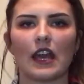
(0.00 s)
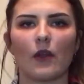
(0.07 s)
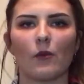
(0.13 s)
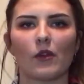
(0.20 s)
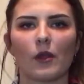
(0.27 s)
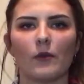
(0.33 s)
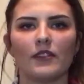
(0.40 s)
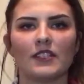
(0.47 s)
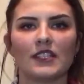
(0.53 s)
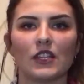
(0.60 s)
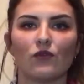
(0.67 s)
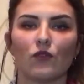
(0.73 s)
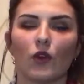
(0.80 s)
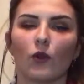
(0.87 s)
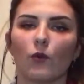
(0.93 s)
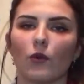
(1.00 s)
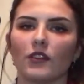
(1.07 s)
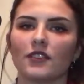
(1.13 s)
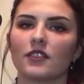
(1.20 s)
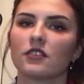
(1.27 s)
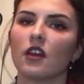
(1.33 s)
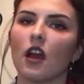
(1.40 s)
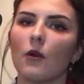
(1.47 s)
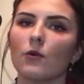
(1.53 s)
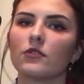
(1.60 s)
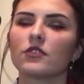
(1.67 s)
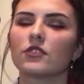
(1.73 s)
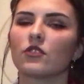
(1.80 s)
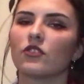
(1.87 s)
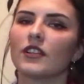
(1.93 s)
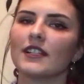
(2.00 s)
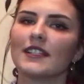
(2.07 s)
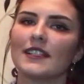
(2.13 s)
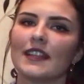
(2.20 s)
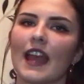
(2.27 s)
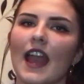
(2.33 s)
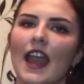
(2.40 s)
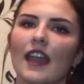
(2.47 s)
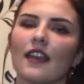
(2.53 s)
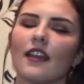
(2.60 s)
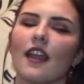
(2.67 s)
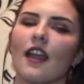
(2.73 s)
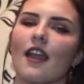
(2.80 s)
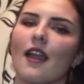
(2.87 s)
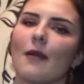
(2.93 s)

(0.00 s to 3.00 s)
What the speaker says: We're going to see Rogue One Star Wars story today.